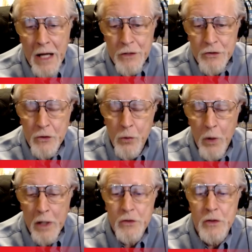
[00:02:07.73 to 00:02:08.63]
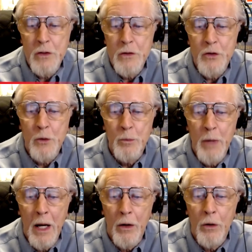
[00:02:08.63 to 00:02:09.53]
to ask
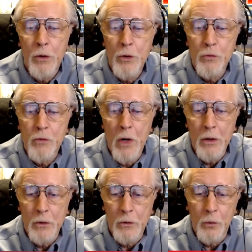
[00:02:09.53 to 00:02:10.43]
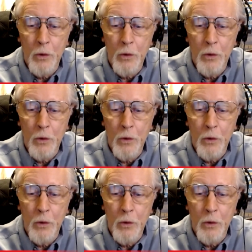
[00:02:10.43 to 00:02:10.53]
questions about who wrote